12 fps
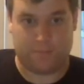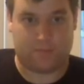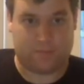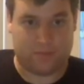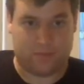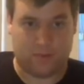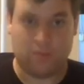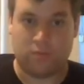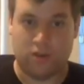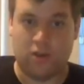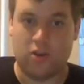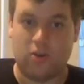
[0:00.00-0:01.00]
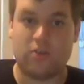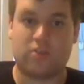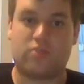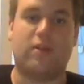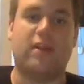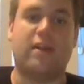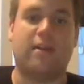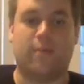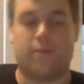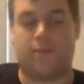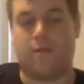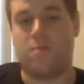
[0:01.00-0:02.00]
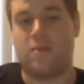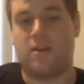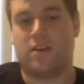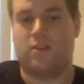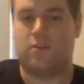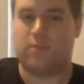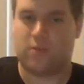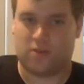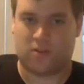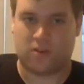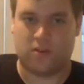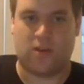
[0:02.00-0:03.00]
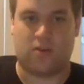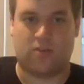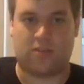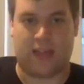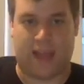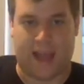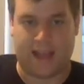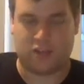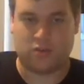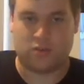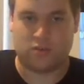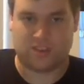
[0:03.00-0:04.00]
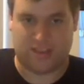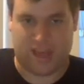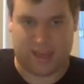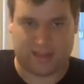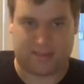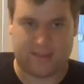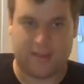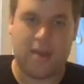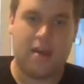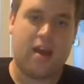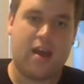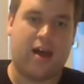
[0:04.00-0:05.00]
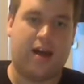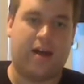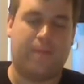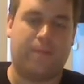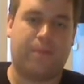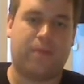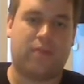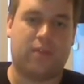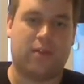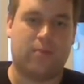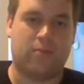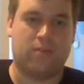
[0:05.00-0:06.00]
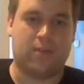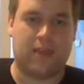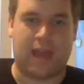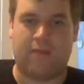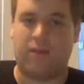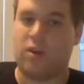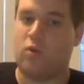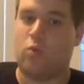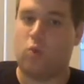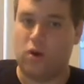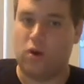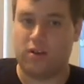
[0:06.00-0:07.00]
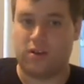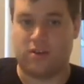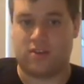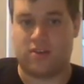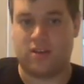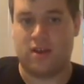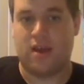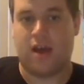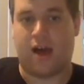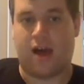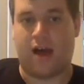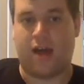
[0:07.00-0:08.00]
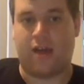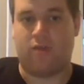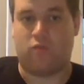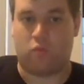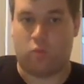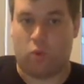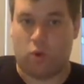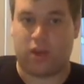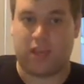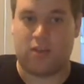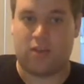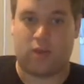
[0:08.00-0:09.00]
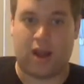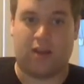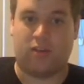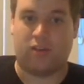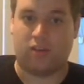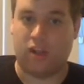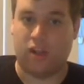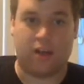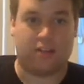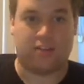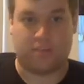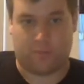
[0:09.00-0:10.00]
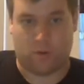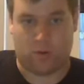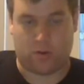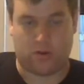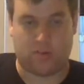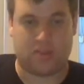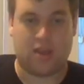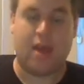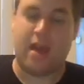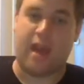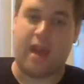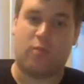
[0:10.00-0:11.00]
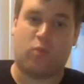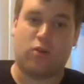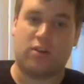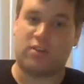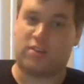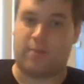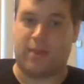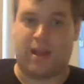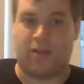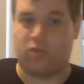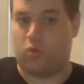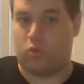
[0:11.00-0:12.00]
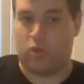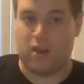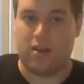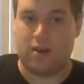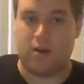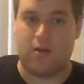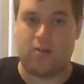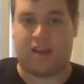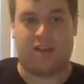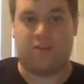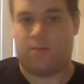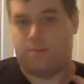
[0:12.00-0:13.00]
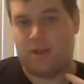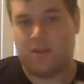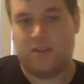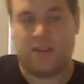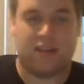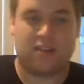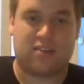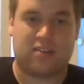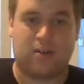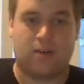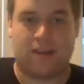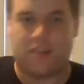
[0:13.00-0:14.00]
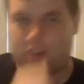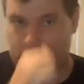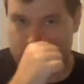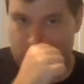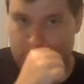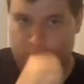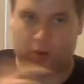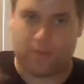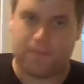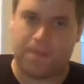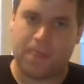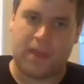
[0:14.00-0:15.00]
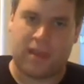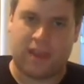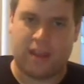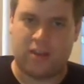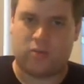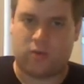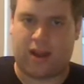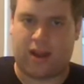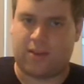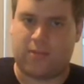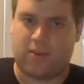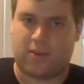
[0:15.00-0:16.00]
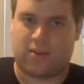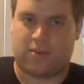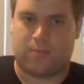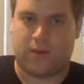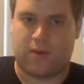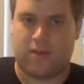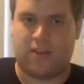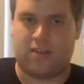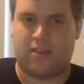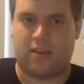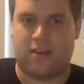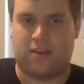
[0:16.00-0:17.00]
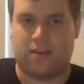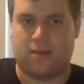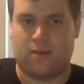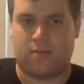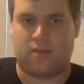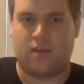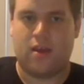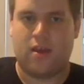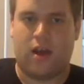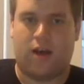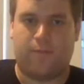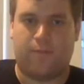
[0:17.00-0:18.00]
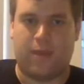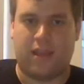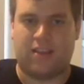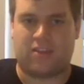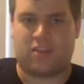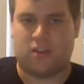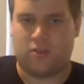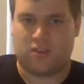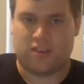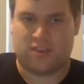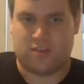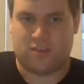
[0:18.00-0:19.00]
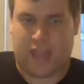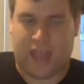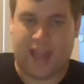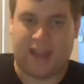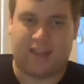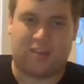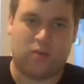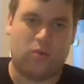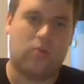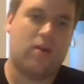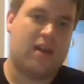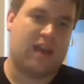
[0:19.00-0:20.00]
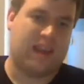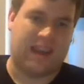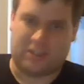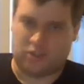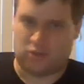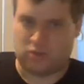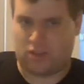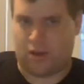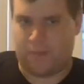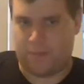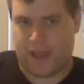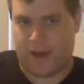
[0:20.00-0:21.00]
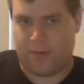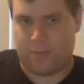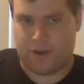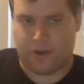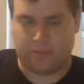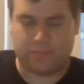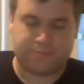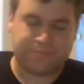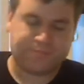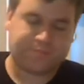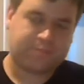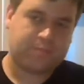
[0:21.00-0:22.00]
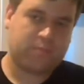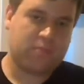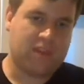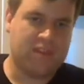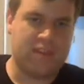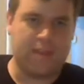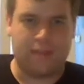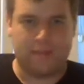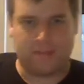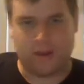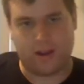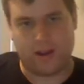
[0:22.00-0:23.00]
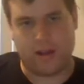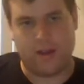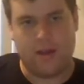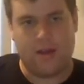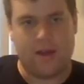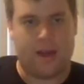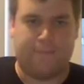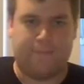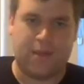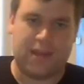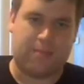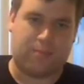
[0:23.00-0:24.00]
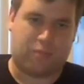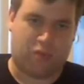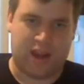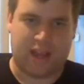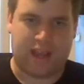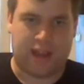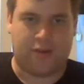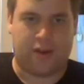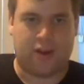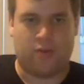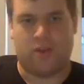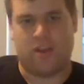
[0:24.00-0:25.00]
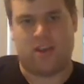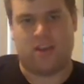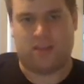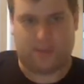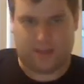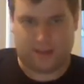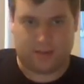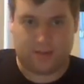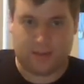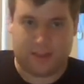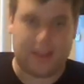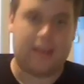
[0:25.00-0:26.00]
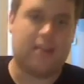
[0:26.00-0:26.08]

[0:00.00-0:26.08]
to New York Street. If you've ever been to Universal Studios, the actual sets, they will be having walkers walking around, lots of walkers, and walkers coming out the windows, out the buildings. So it's going to be a more interactive experience in terms of being as close as you can to an actual zombie outbreak. And then they've got a mini break area where you can get something to eat,